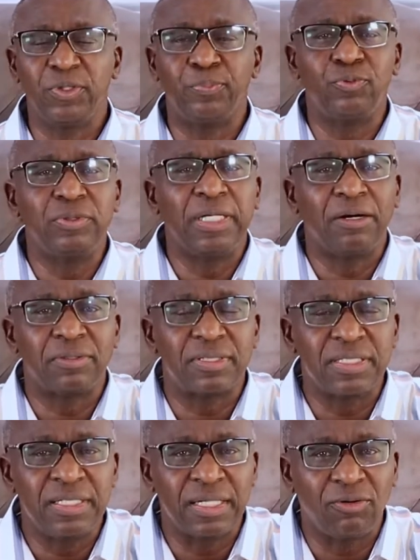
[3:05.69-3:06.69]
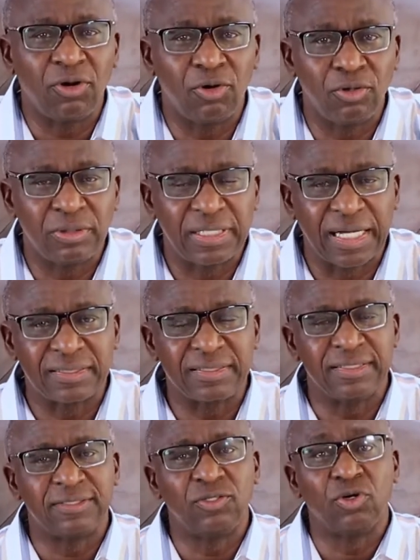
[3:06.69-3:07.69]
People now think all that
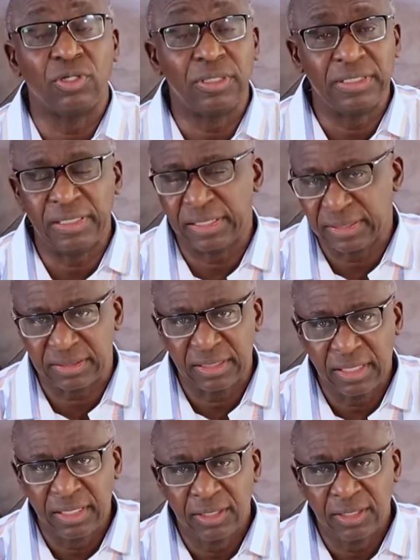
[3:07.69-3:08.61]
is godliness.